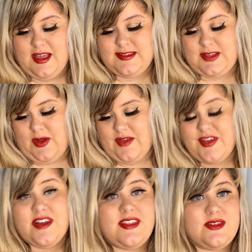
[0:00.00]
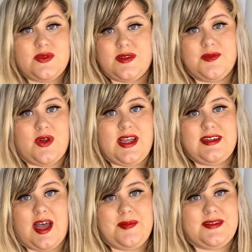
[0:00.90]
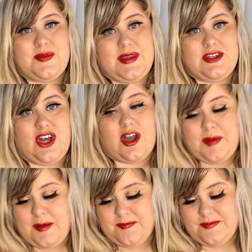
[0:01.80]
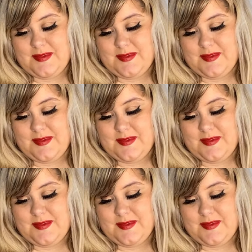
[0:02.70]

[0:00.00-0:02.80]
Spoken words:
So I figured these were some great topics that we could talk about.